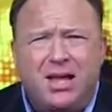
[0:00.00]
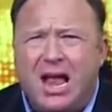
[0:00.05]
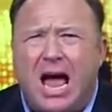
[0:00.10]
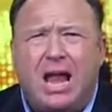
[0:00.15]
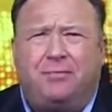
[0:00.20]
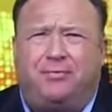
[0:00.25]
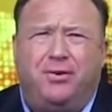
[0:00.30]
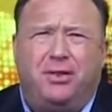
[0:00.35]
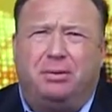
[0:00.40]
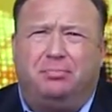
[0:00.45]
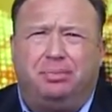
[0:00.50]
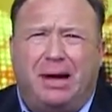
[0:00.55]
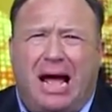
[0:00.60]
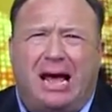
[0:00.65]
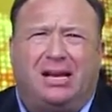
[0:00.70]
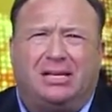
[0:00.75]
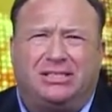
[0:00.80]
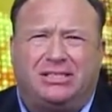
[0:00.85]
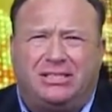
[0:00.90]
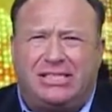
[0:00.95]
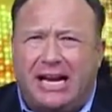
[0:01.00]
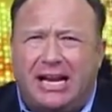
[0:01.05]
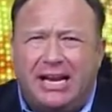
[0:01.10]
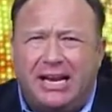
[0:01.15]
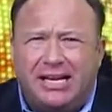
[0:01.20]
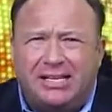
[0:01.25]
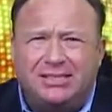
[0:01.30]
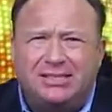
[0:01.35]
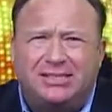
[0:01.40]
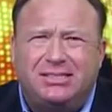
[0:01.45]
Not for the
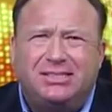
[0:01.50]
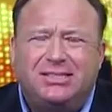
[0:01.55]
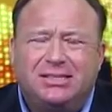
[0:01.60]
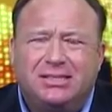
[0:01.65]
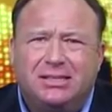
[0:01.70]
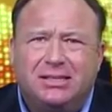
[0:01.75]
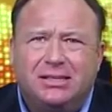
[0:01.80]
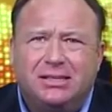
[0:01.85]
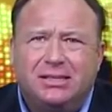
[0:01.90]
Palestinians.